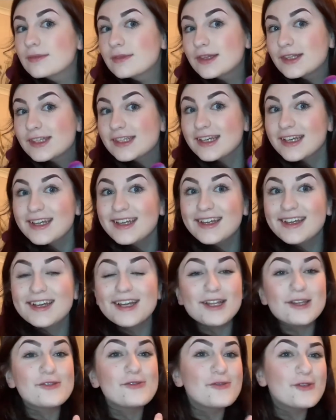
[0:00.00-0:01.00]
See?
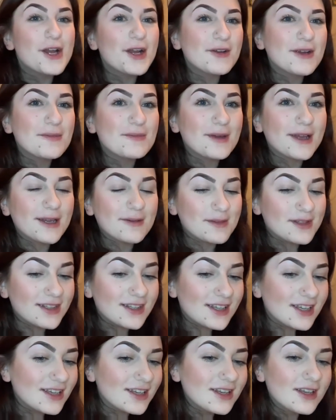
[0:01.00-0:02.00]
It's very
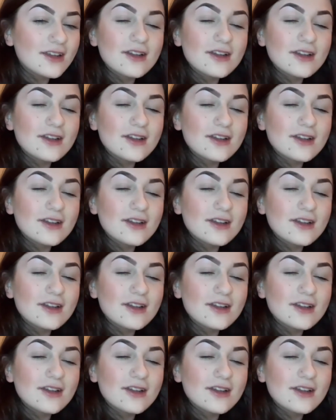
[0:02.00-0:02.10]
pigmented.